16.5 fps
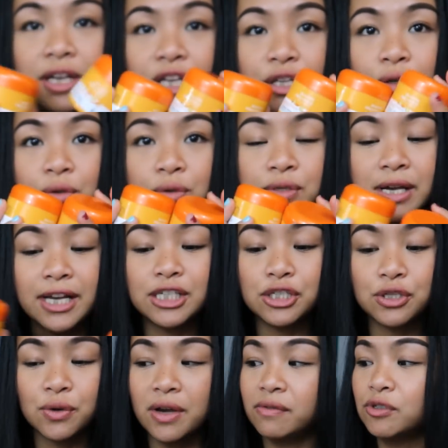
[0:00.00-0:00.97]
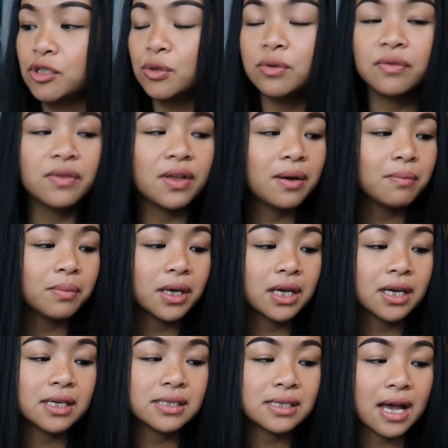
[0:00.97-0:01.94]
that I use. I do have two of them
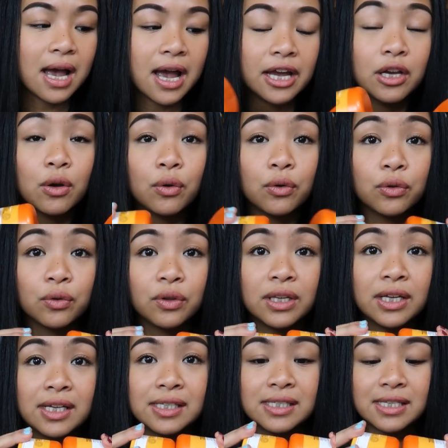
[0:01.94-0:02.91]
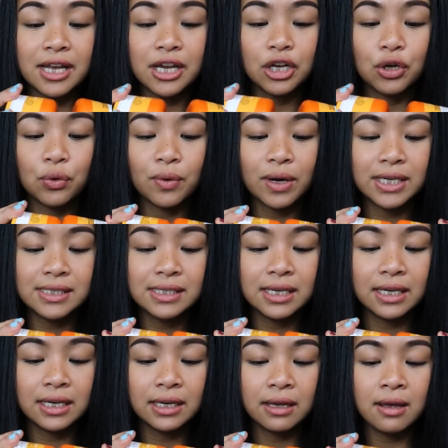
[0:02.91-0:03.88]
because I go through this like
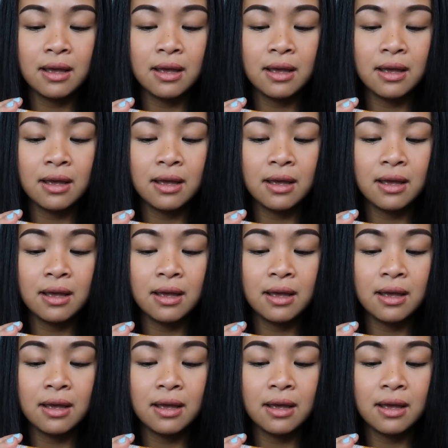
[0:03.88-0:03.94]
crazy.